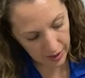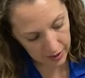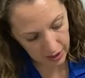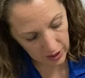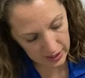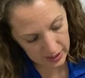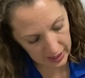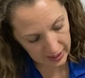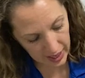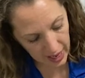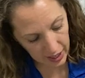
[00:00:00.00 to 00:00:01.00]
So I
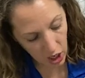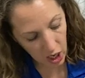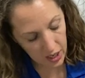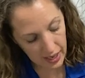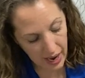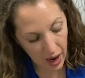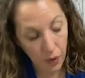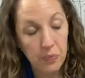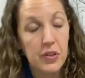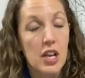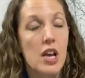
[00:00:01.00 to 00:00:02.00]
stick the anchor. Now,
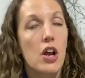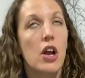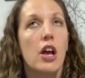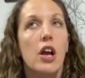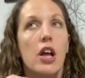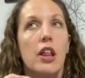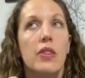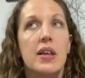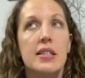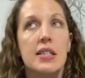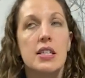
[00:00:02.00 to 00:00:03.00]

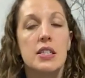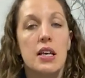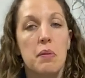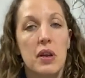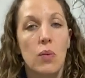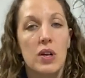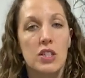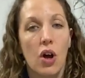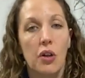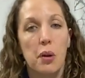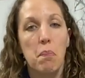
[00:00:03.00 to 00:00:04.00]
this is going to be what's
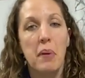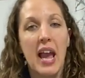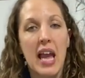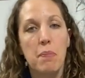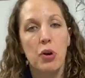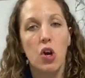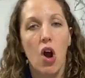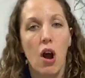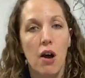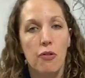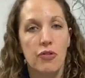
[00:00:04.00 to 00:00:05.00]
called paper
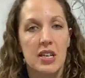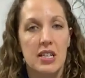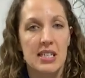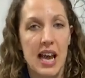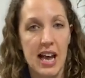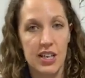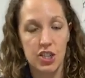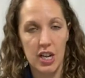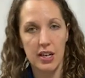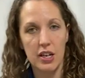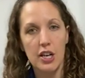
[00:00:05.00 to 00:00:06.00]
off
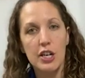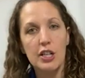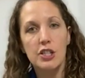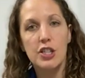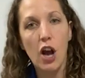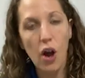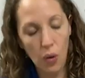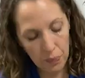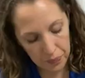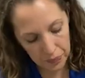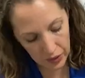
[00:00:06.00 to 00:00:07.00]
tension.
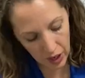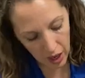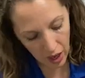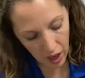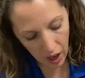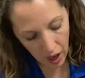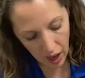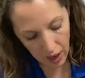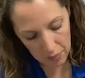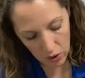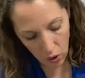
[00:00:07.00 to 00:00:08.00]
So
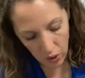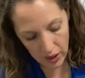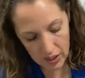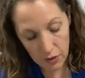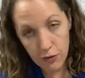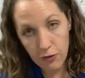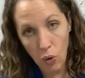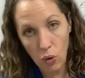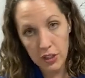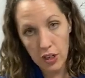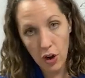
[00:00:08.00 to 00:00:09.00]
I'm going to
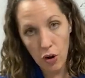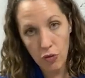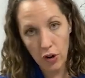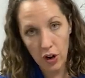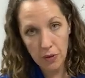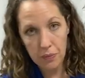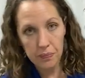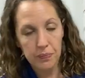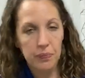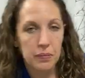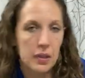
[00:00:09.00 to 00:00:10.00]
fold it over.
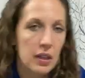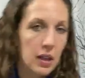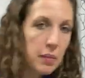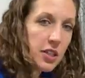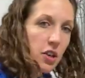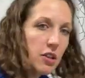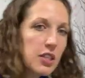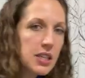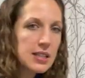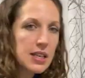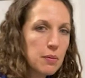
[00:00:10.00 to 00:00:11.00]
Let me turn so
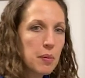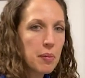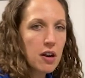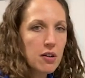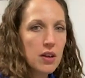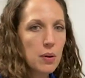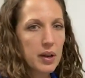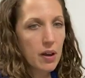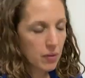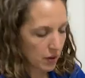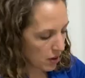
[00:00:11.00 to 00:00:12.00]
you can bit better. There we
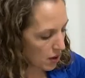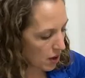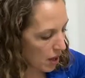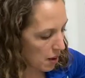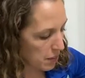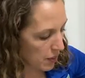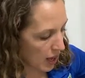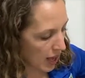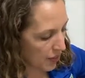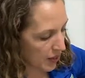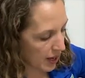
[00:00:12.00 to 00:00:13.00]
go.
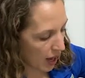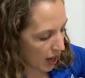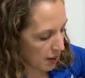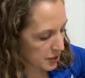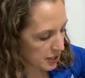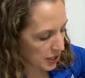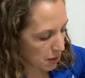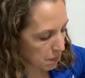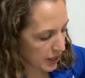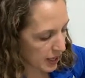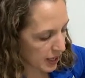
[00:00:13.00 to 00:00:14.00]
And then I'm just going
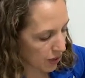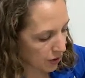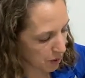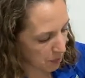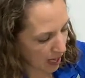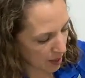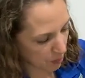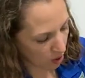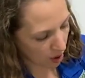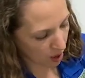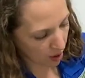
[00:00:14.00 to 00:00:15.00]
to peel the
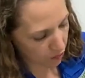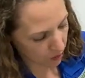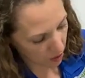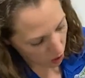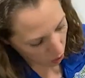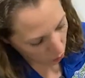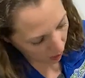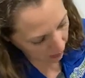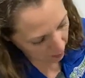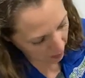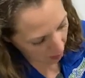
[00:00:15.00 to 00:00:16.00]
paper off
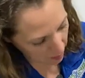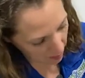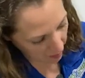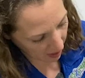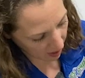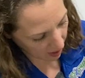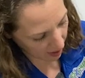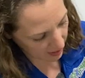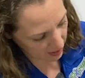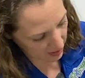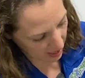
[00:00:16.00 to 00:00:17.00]
while I'm coming
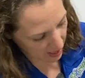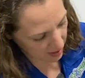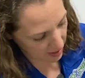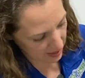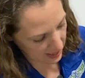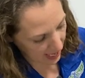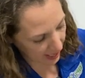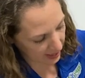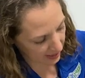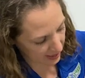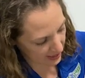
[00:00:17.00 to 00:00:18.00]
behind and
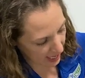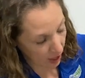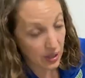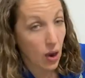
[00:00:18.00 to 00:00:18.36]
tacking it down.